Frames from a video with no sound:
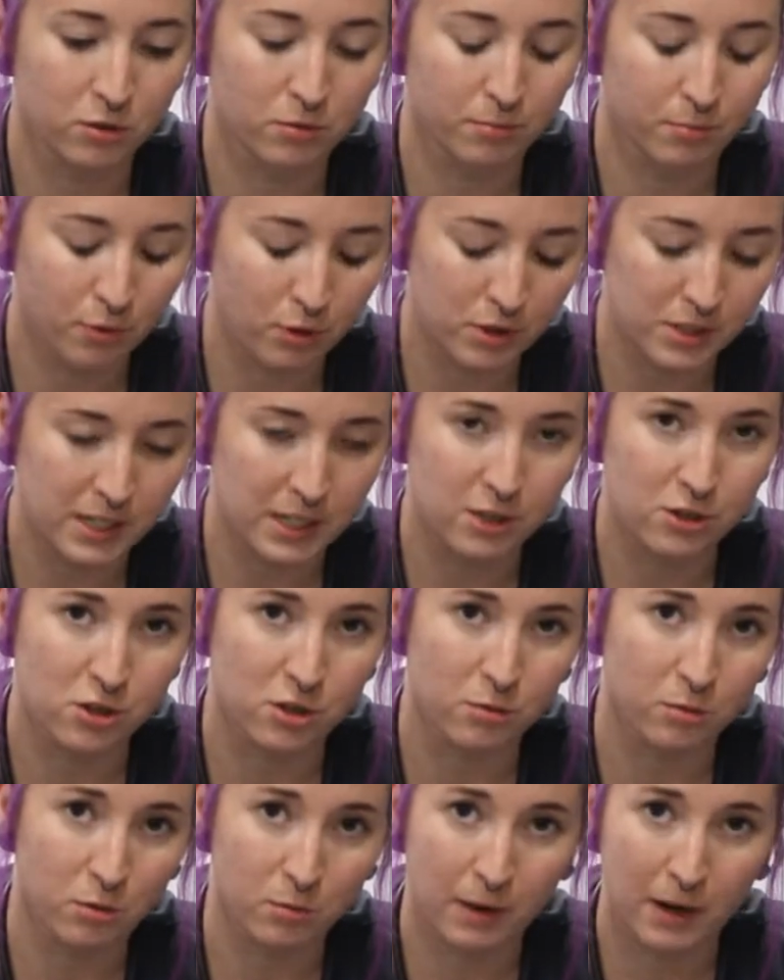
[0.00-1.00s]

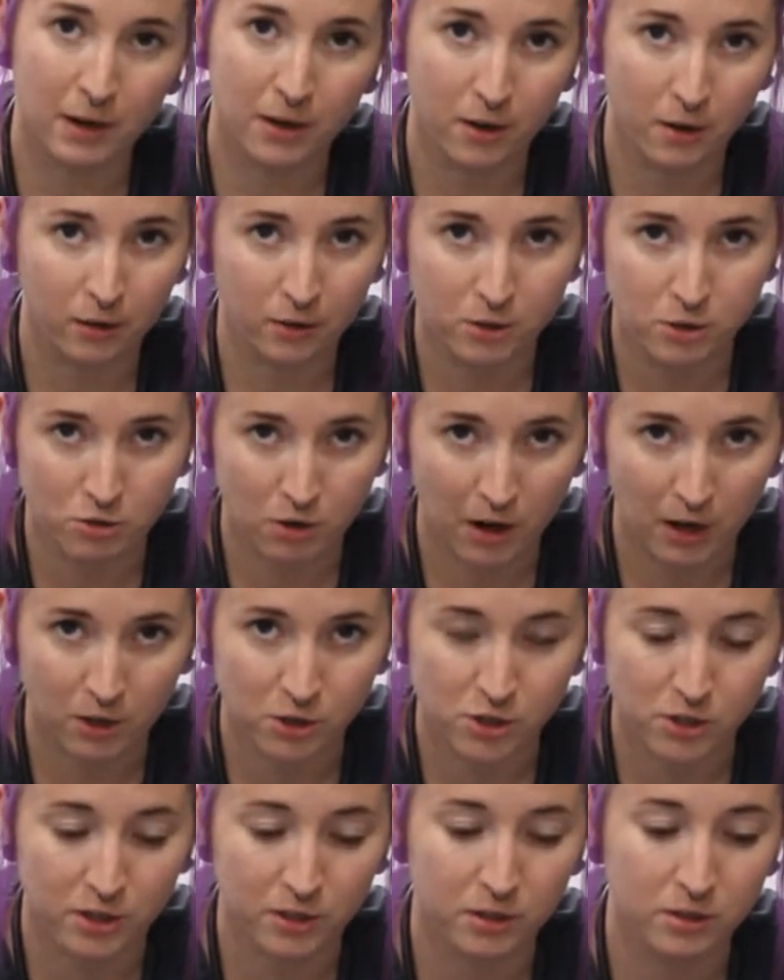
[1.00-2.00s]
procedure, we'll write no
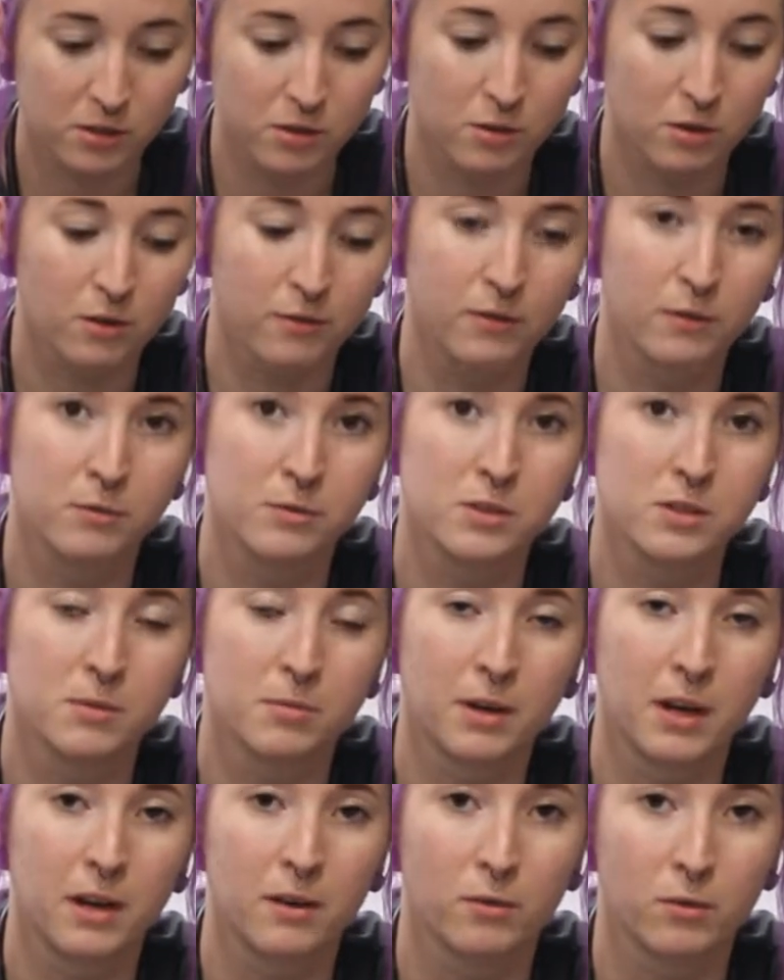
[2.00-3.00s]
extractions, or if it was some
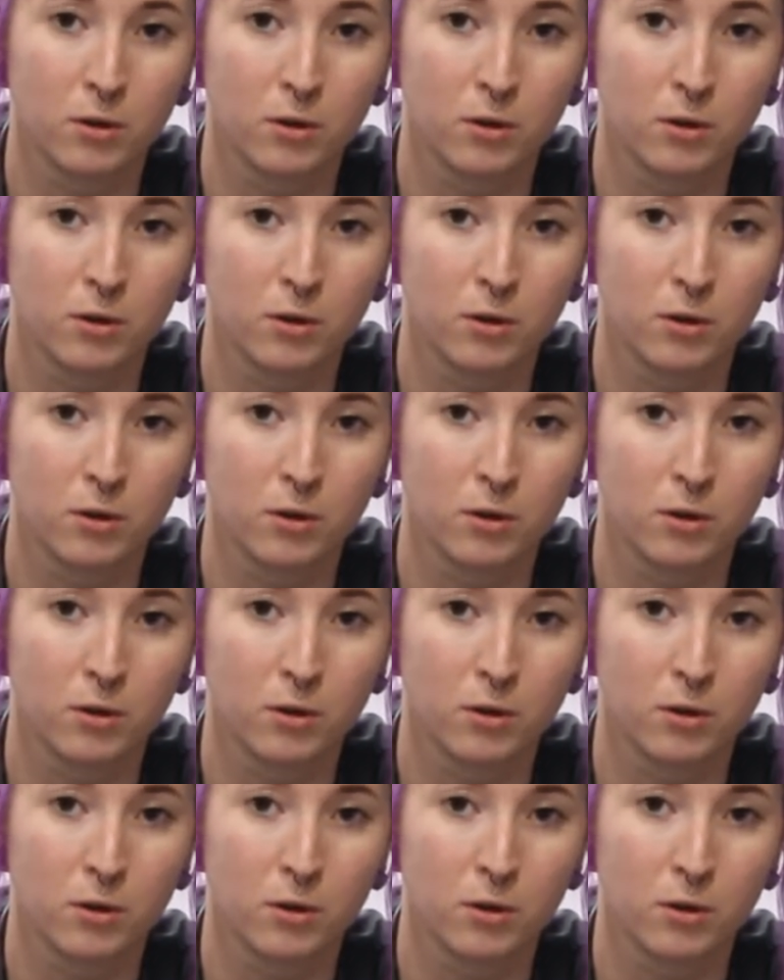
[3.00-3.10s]
kind of